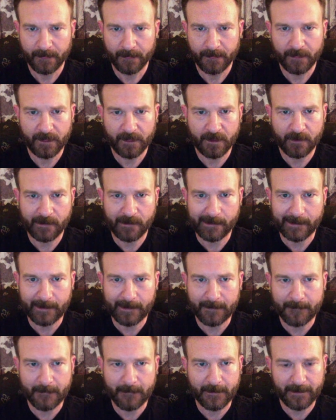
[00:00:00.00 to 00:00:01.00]
All right,
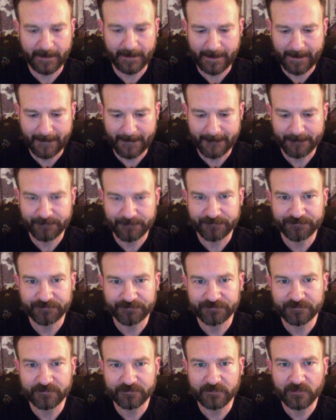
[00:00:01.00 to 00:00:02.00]
come on now.
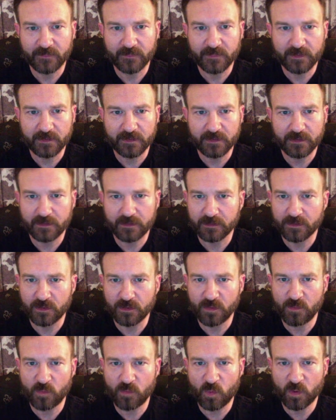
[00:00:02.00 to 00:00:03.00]

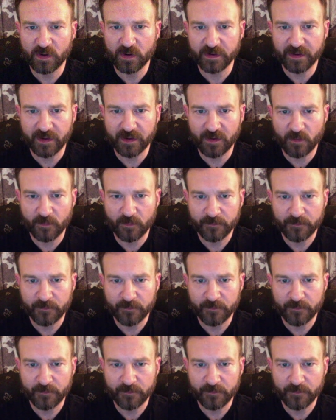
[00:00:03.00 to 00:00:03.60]
2 more to go.